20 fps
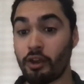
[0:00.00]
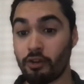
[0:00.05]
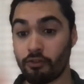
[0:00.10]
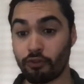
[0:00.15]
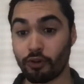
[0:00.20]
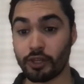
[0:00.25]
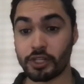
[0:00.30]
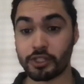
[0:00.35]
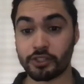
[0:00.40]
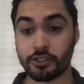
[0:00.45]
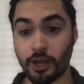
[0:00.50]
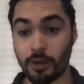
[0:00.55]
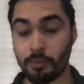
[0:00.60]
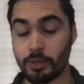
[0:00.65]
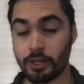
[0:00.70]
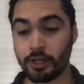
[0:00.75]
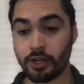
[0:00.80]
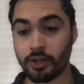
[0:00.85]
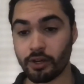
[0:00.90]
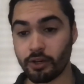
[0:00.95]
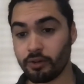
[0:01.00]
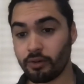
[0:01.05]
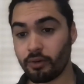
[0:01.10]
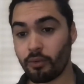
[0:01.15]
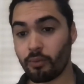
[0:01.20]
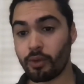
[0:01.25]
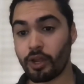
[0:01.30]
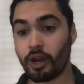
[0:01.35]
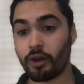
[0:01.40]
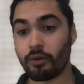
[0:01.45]
For this coming year,
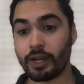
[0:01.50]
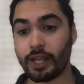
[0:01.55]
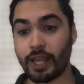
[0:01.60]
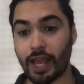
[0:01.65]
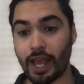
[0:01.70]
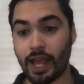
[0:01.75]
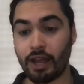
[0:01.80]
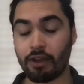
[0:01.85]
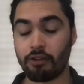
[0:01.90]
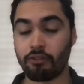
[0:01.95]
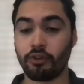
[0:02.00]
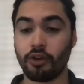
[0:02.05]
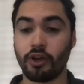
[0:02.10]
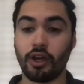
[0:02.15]
we already have